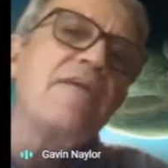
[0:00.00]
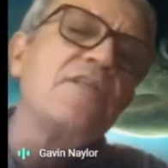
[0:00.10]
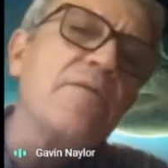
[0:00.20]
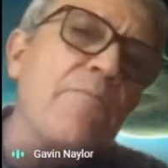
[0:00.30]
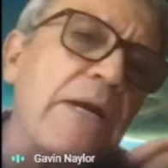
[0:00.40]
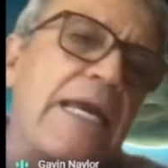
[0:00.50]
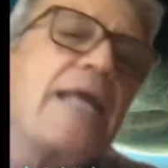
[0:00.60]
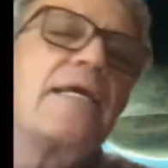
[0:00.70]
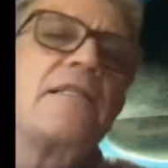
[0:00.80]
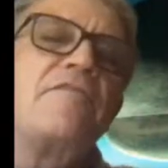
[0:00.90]
gives it
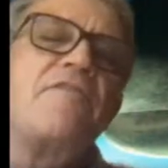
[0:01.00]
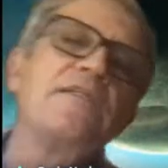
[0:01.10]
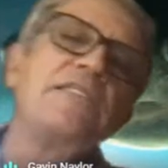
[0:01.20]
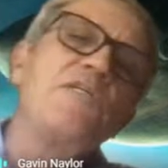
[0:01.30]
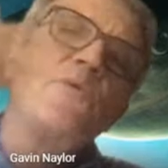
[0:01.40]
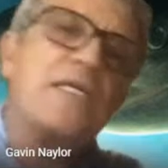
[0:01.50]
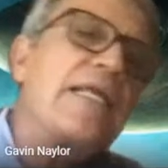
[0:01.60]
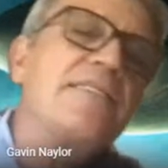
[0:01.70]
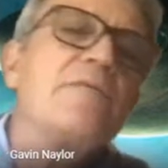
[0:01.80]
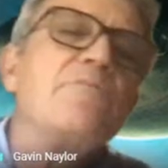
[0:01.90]
mechanical advantage, which
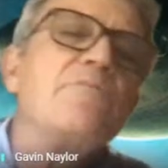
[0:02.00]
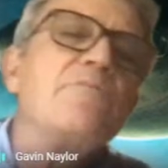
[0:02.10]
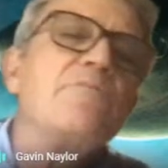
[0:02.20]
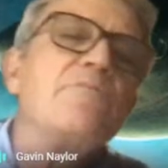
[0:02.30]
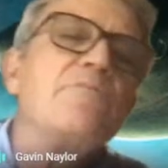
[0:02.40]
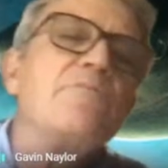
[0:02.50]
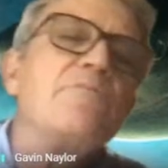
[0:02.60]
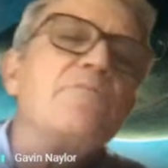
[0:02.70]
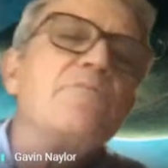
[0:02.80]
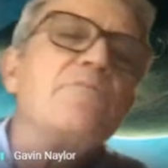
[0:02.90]
lets them turn really
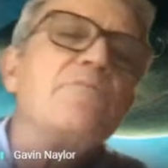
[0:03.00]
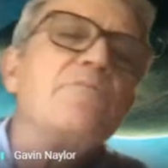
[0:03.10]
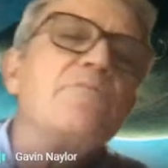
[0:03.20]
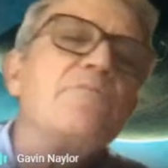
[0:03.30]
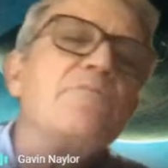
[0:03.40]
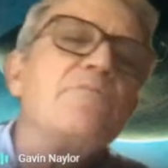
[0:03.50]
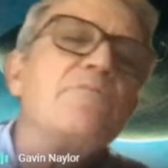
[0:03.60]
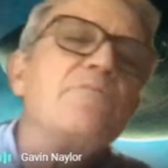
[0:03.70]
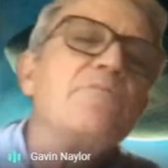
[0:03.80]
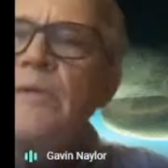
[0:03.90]
quickly.
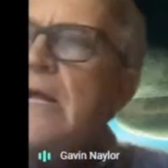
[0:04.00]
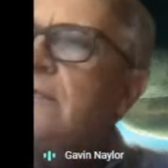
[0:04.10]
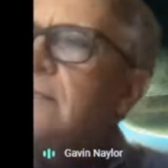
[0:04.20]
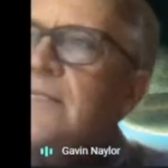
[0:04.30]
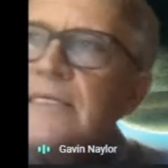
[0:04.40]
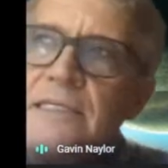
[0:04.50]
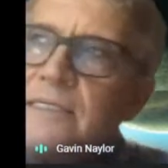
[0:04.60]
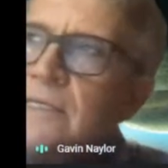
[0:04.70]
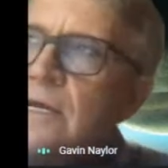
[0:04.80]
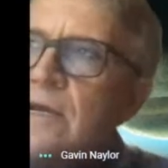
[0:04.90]
And then somebody else
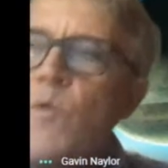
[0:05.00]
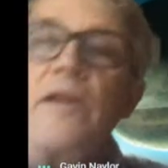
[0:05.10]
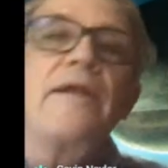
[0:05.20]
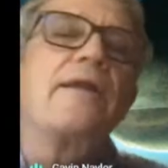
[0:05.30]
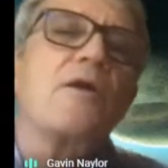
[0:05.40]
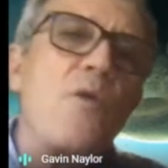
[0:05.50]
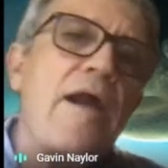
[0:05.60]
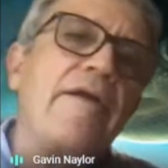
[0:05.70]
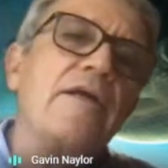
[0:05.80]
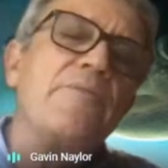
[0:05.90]
sees one in an
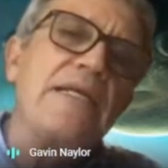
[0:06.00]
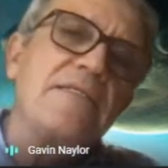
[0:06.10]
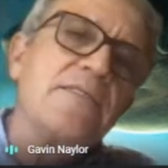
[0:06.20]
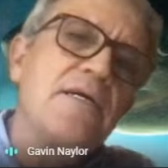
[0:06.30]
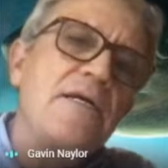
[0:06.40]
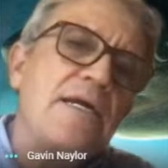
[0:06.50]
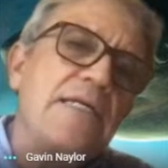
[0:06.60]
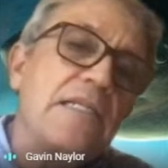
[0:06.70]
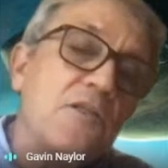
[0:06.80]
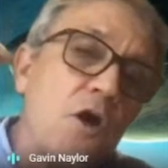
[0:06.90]
aquarium and it's
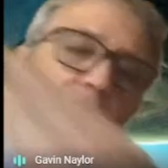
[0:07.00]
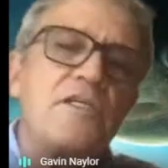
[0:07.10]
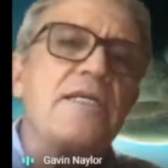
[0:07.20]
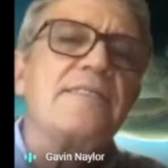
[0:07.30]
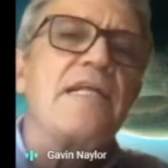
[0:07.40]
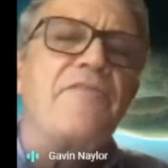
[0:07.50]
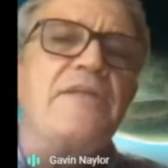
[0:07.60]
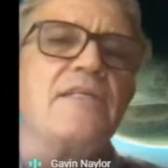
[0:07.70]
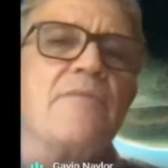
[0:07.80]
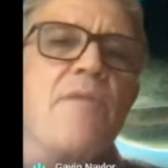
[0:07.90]
launching itself
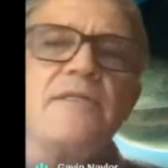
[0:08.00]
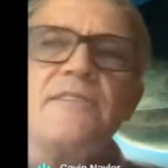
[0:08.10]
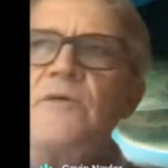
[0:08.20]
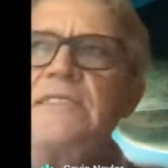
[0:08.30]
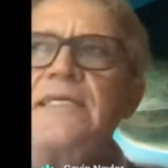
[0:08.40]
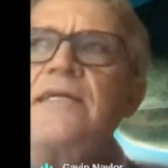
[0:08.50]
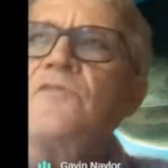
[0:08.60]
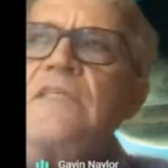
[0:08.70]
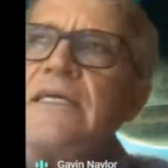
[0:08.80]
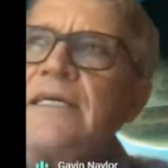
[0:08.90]
into the mud. So he says, I
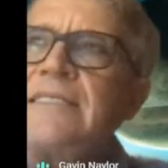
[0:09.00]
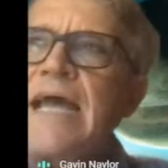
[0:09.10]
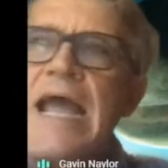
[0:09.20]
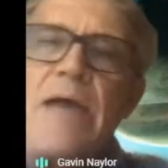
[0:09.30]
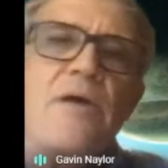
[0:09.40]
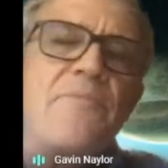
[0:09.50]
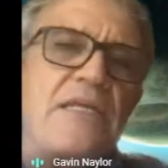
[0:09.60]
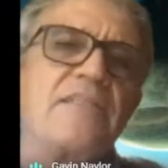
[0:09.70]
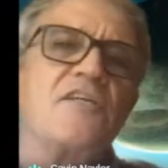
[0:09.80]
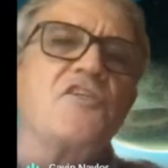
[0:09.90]
don't think it's a hammer,
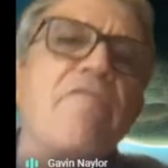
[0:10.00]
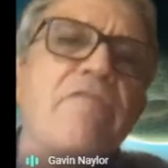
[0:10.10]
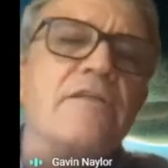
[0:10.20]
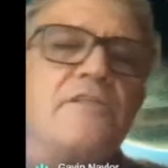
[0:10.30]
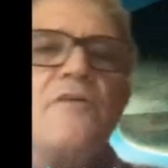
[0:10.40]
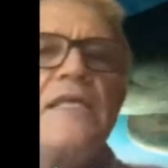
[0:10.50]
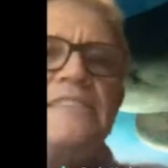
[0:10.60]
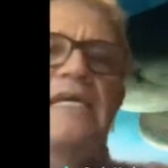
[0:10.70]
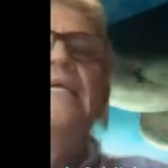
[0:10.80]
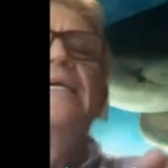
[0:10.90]
it's a shovel. They're
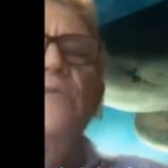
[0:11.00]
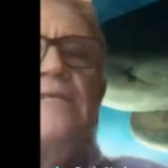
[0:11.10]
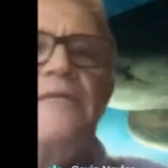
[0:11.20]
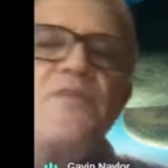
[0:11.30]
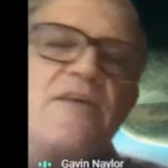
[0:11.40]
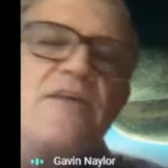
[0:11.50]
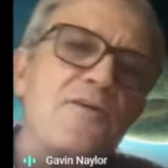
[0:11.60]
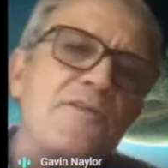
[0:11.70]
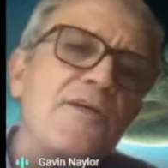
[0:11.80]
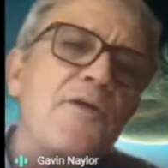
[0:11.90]
digging with
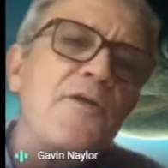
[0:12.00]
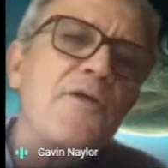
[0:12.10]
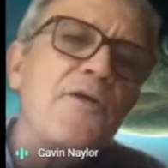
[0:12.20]
it. So